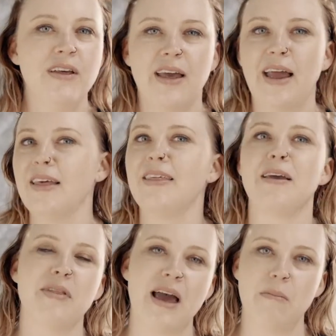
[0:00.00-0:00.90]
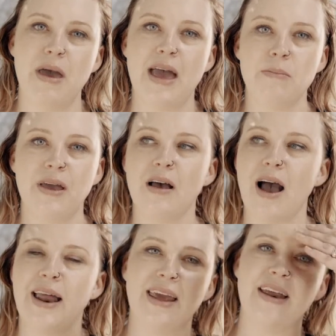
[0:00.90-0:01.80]
anything without a man, but
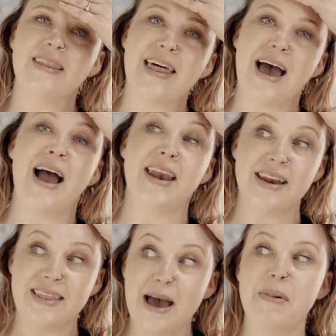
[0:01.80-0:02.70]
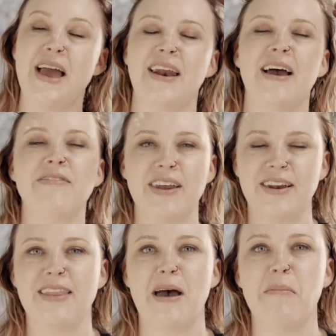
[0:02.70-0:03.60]
I need that man, and I've
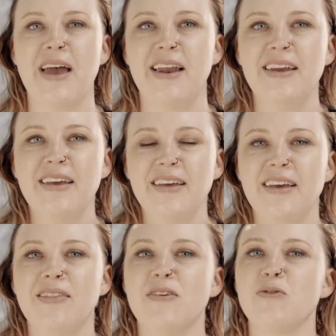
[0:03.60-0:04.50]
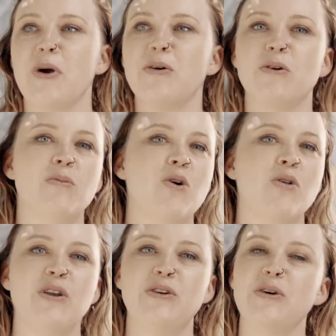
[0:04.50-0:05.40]
needed that man in this record more
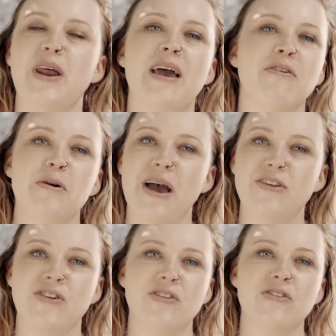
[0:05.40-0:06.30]
than you could ever imagine.